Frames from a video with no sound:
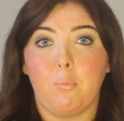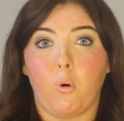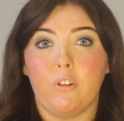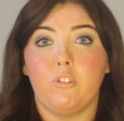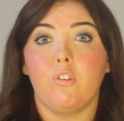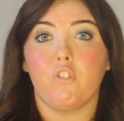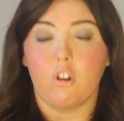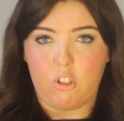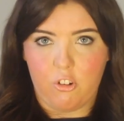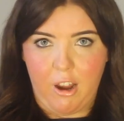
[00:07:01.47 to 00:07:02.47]
it is
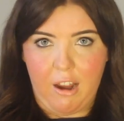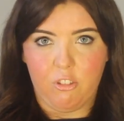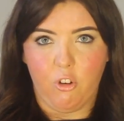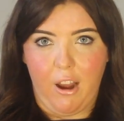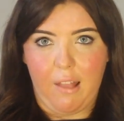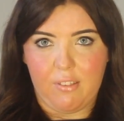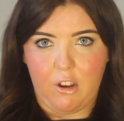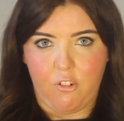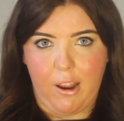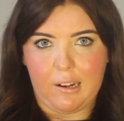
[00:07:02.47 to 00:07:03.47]
important to structure
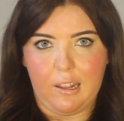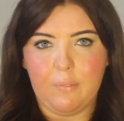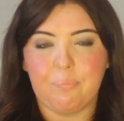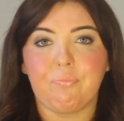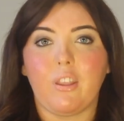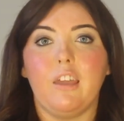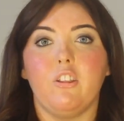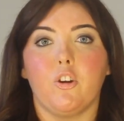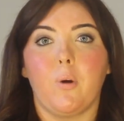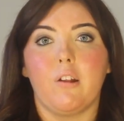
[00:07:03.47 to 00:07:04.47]
your essay
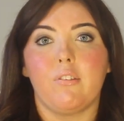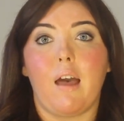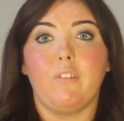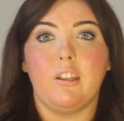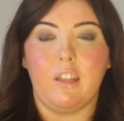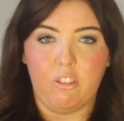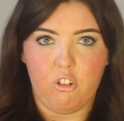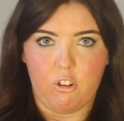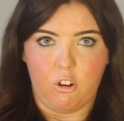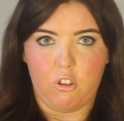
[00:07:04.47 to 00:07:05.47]
correctly. In other words,
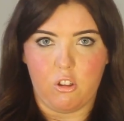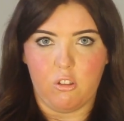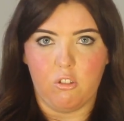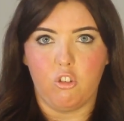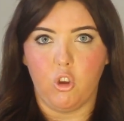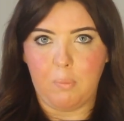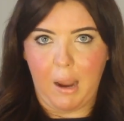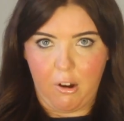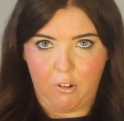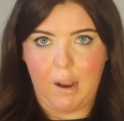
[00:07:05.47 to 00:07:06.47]
having an
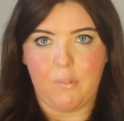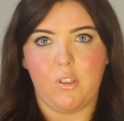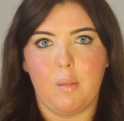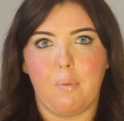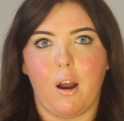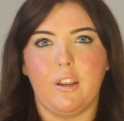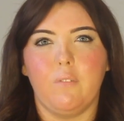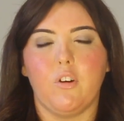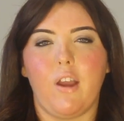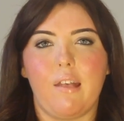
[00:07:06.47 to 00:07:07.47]
introduction, 2 paragraphs in
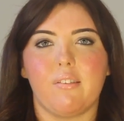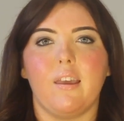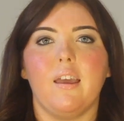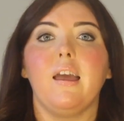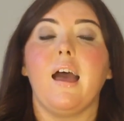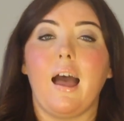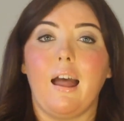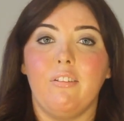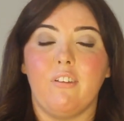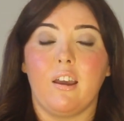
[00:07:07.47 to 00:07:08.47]
the body of your
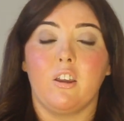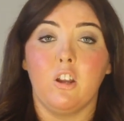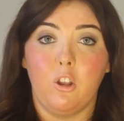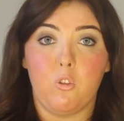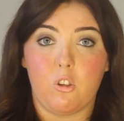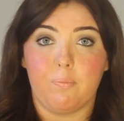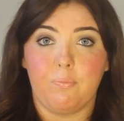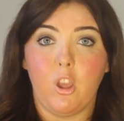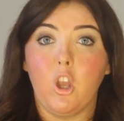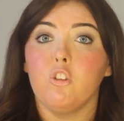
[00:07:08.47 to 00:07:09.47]
essay, and a
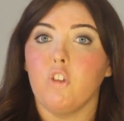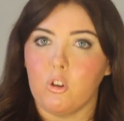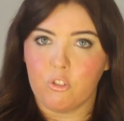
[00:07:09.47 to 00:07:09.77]
conclusion.